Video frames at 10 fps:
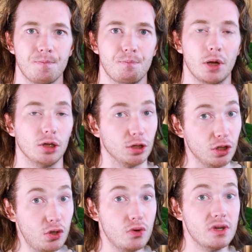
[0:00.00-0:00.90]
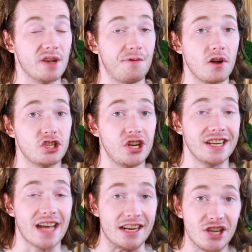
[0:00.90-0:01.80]
but lose a
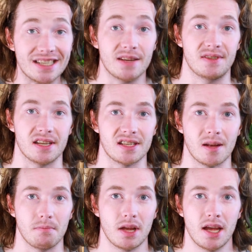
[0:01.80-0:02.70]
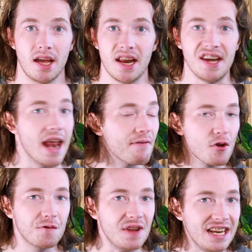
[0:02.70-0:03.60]
functioning digestive system, never
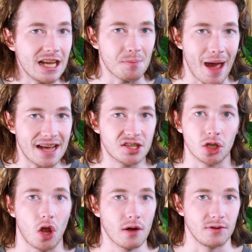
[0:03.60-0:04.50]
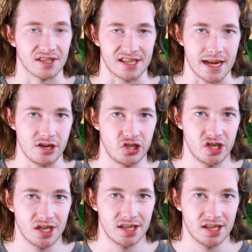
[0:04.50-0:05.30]
feeding past the larval stage.